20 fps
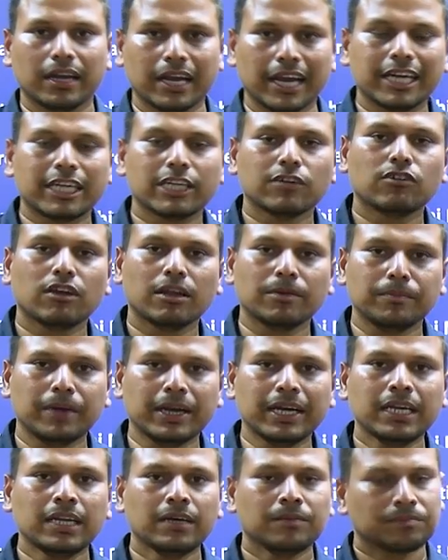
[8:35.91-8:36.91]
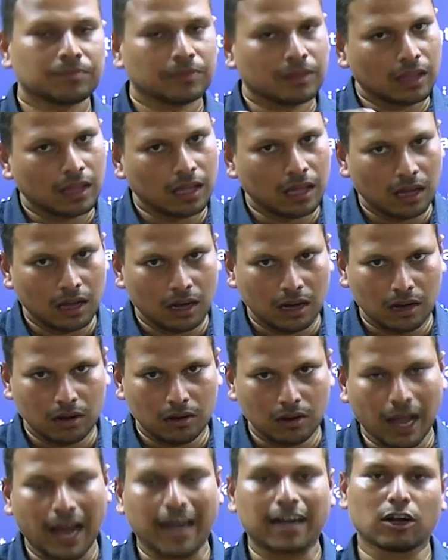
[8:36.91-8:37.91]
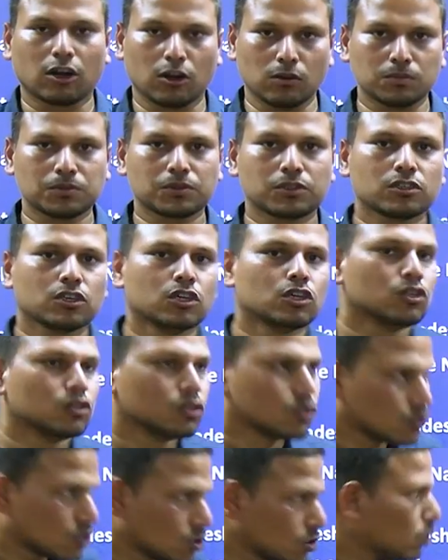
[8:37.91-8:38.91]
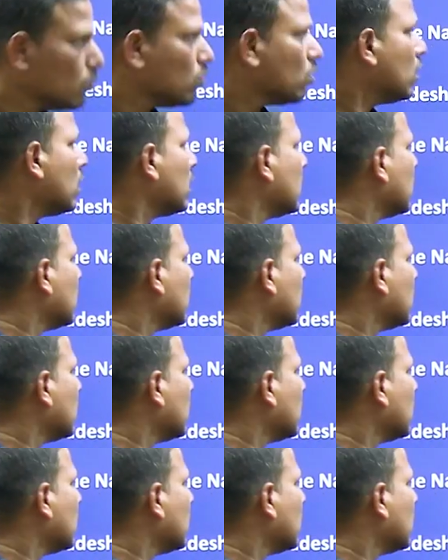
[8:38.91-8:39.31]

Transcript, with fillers: natively made hand loops. So